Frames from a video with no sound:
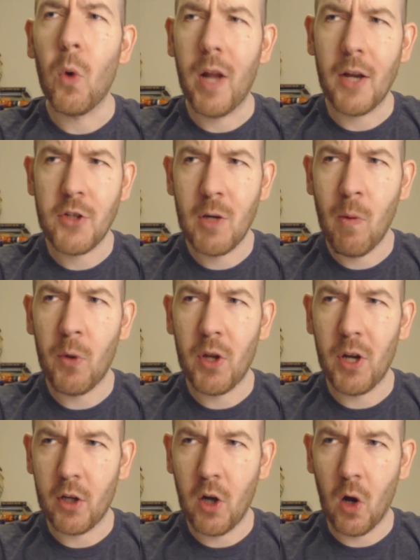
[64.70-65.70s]
We're not sure what
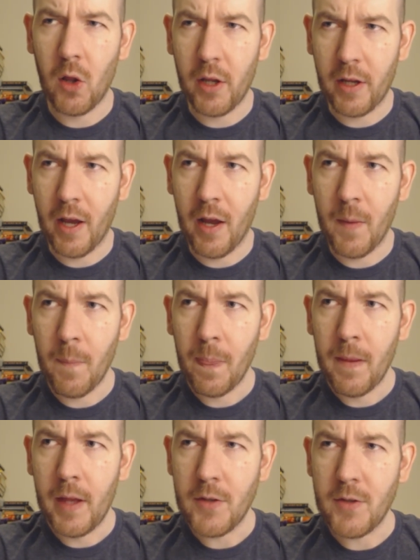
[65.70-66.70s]
we're going to call it yet.
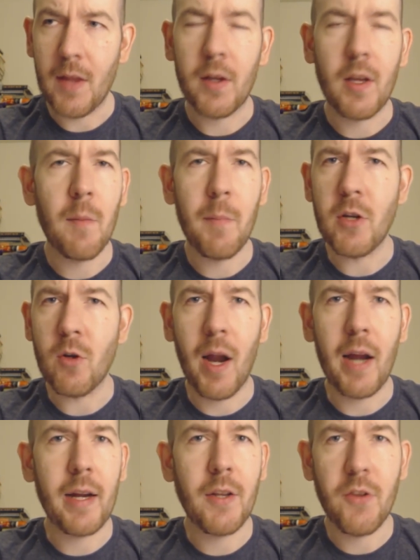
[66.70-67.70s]
It's either going to be
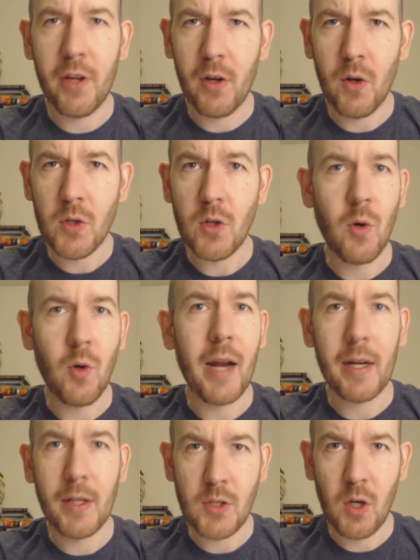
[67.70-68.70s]
Dragon Tears or
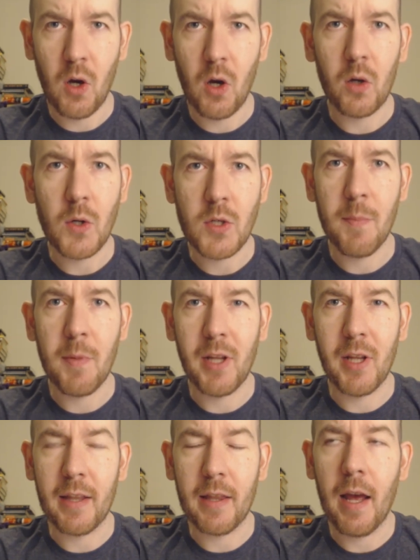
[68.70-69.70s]
Dragon Song or something
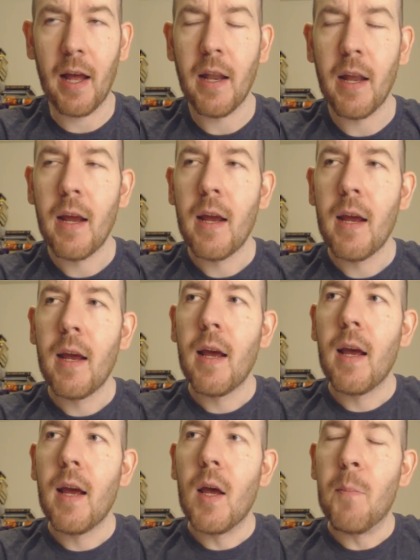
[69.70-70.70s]
like that.
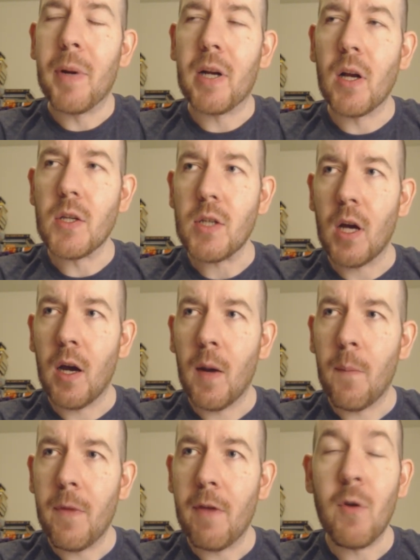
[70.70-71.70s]
Because
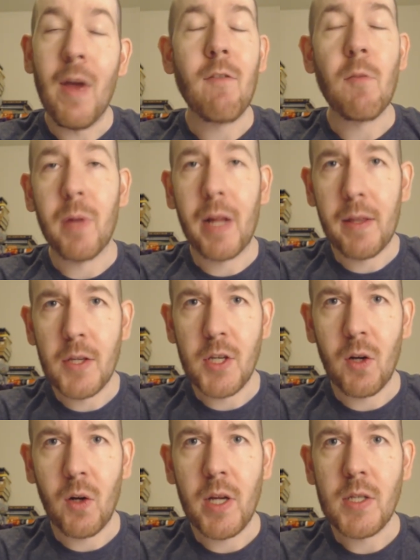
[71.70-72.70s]
if you haven't played the
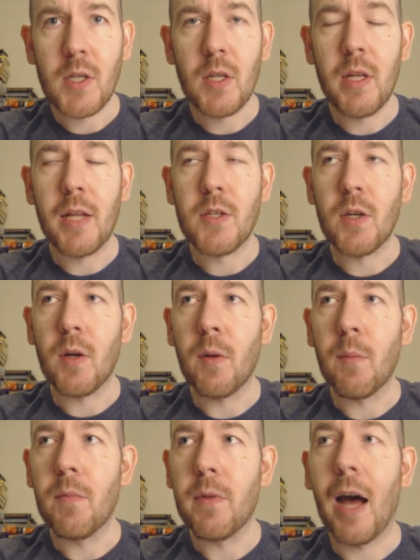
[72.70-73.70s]
series, it's
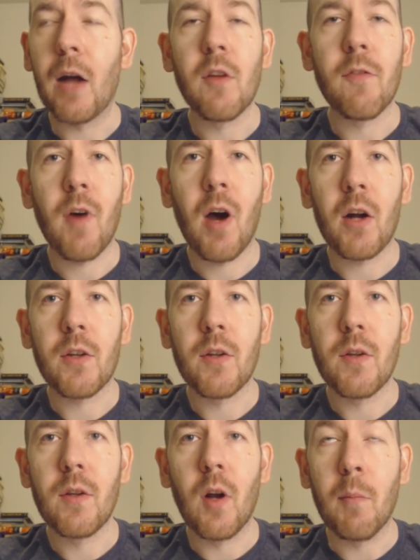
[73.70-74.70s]
a now
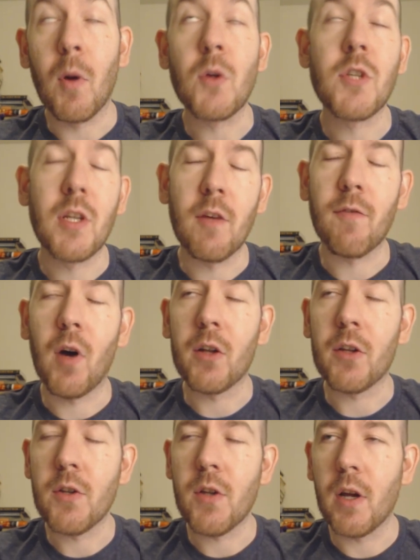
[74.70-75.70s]
defunct, or mostly
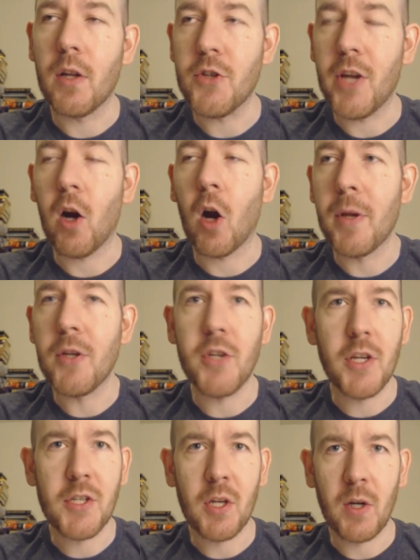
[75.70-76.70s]
defunct,
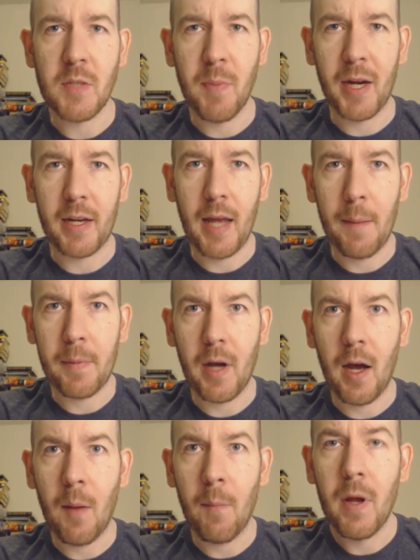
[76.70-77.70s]
JRPG series by
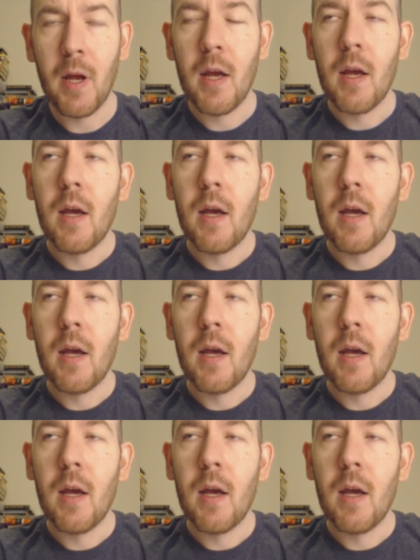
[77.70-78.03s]
Capcom